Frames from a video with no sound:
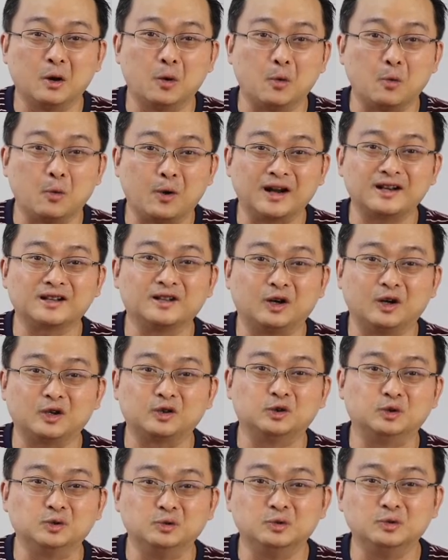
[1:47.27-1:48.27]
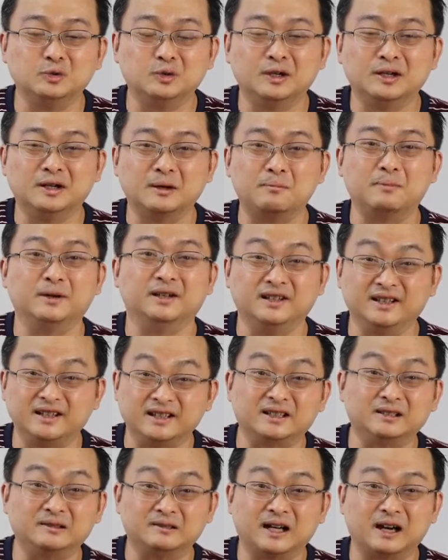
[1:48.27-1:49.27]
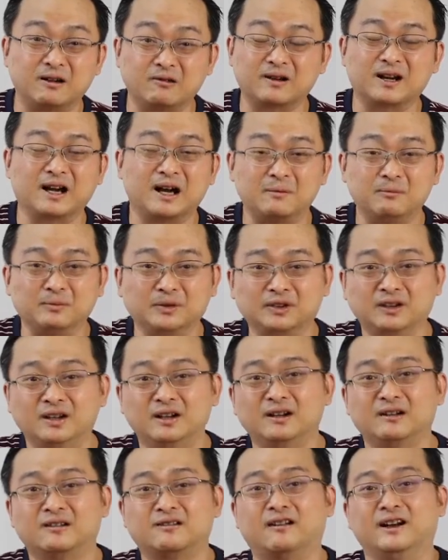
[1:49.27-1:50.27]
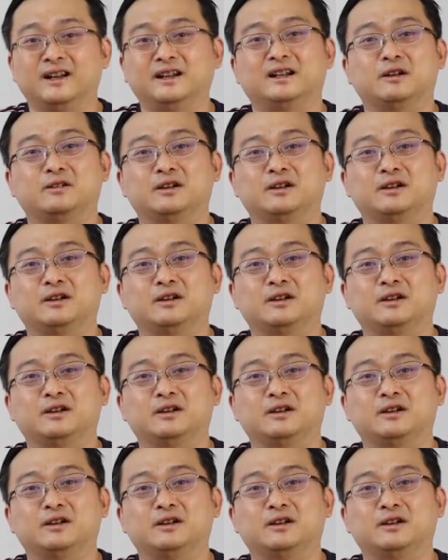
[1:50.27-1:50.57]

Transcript: one or two political outcomes, right?